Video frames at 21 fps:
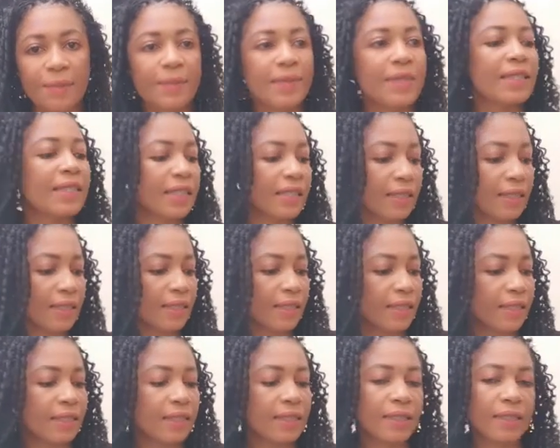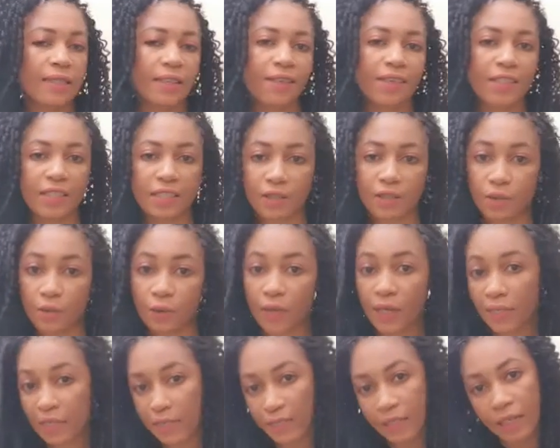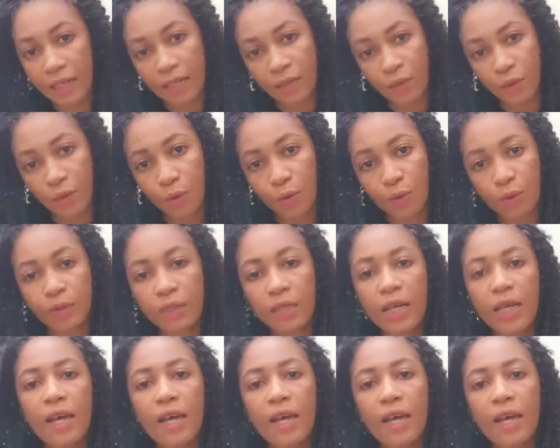16, 17, or 18 years old,